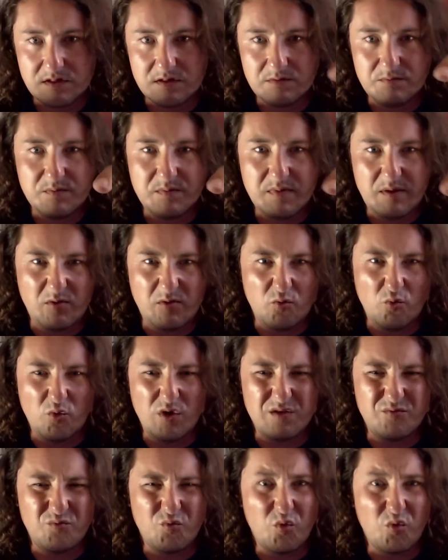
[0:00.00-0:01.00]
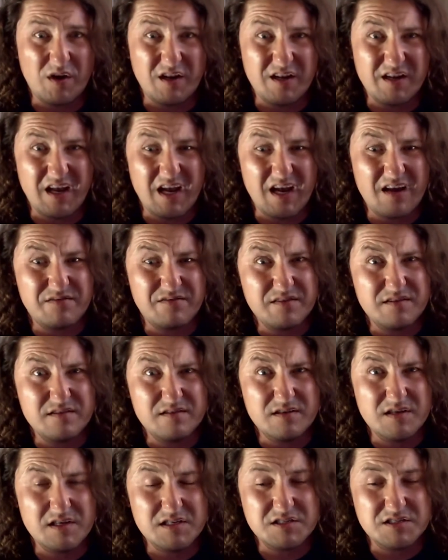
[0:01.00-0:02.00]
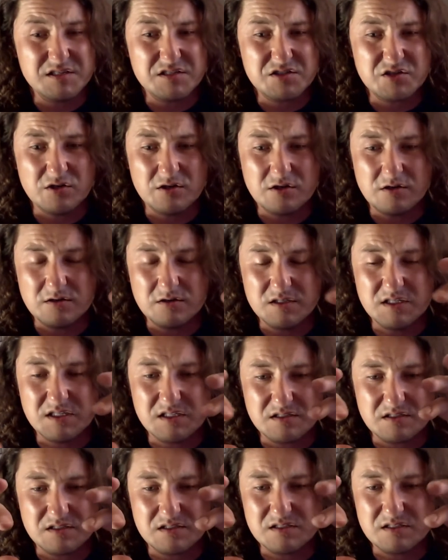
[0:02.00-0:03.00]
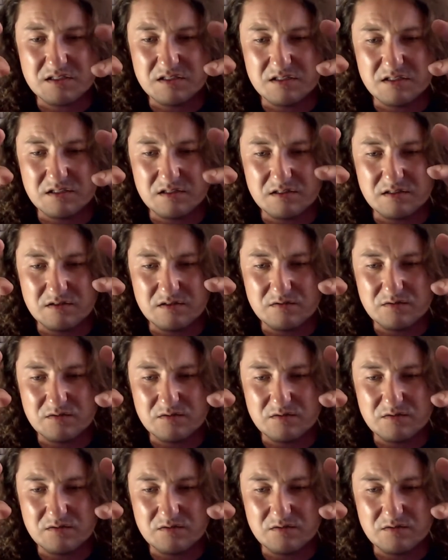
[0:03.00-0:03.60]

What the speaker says: maybe what, 1.5 inches tall. It's a